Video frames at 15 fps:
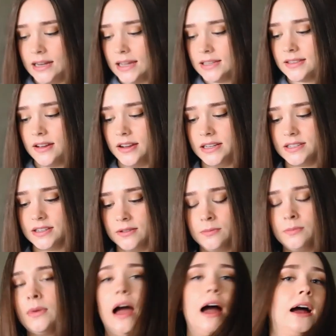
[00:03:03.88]
next
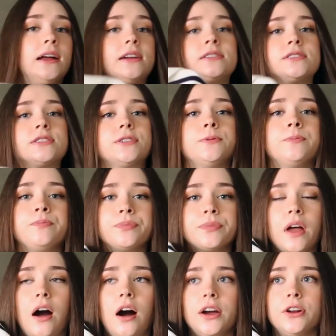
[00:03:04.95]
item, and
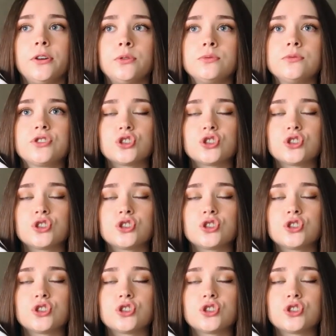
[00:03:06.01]
I don't